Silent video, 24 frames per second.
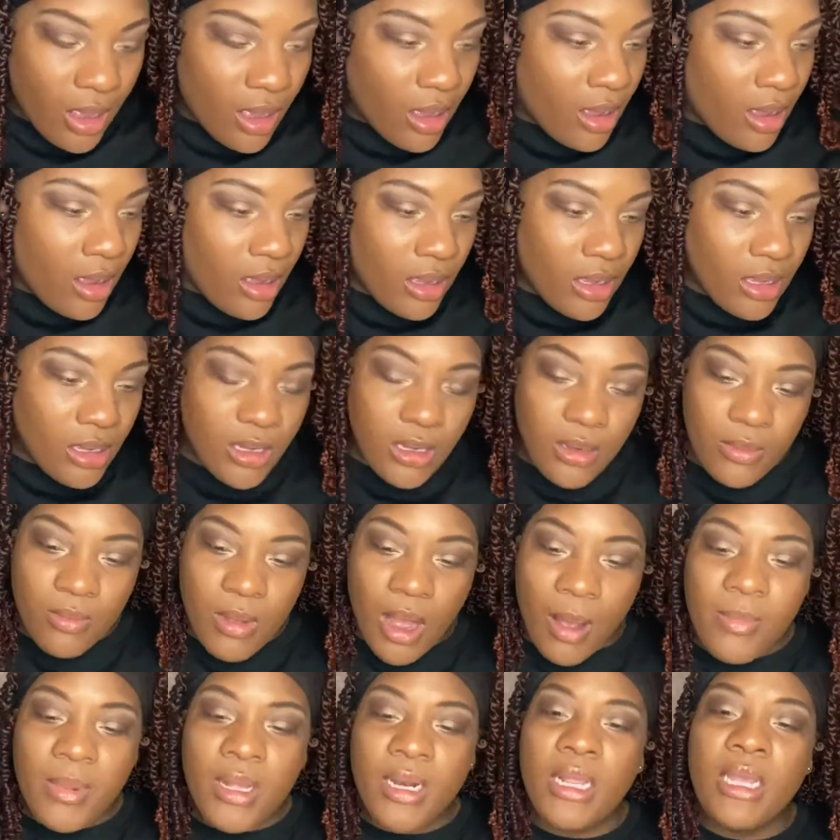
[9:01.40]

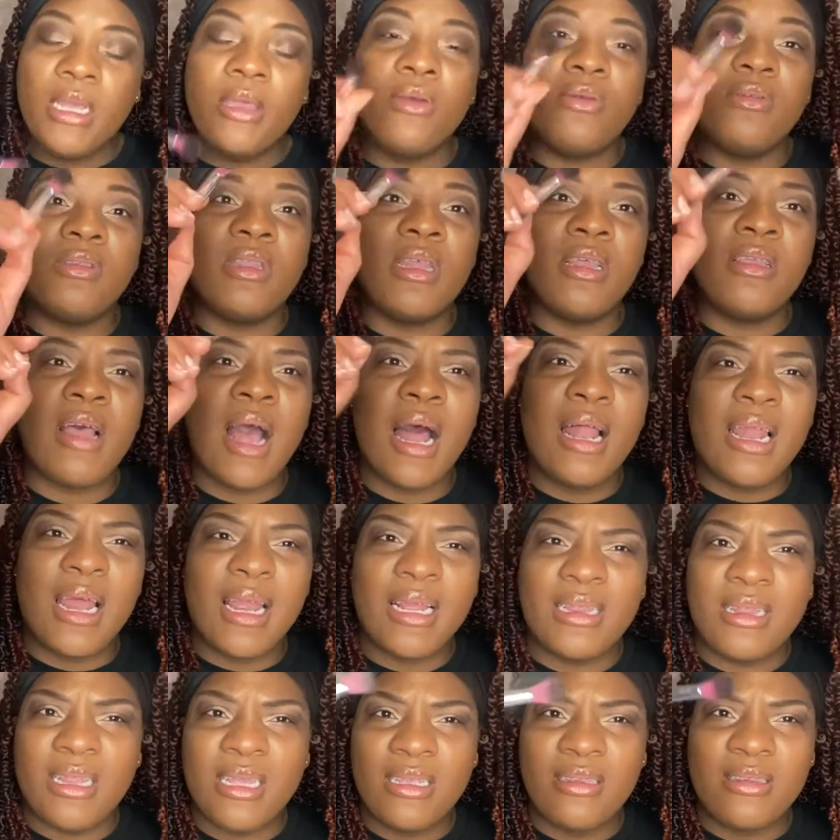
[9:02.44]
I'm gonna use this. I
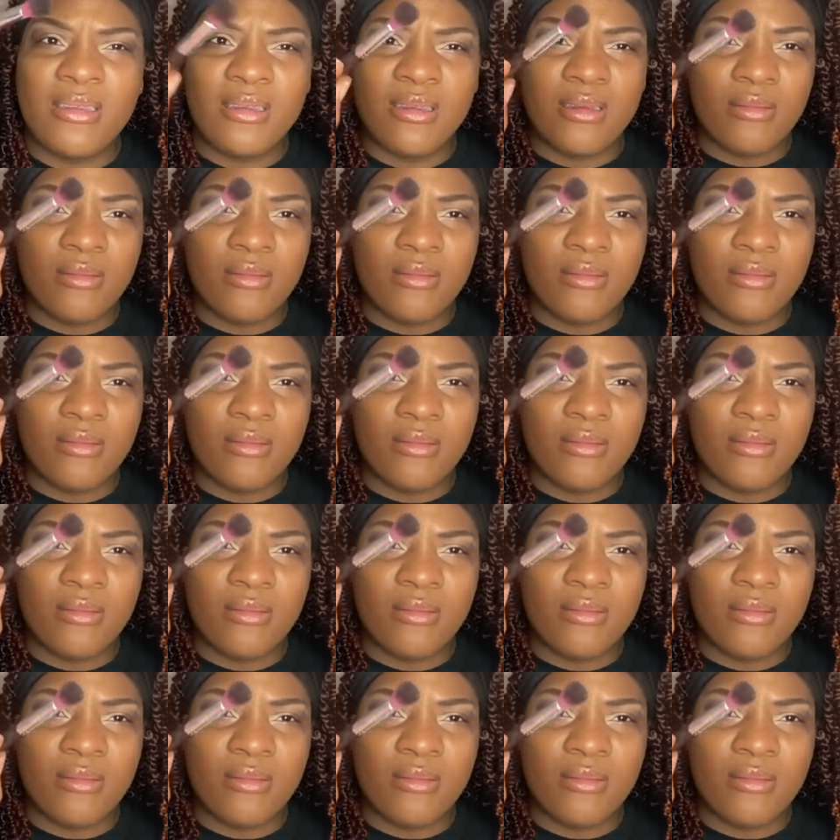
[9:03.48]
like this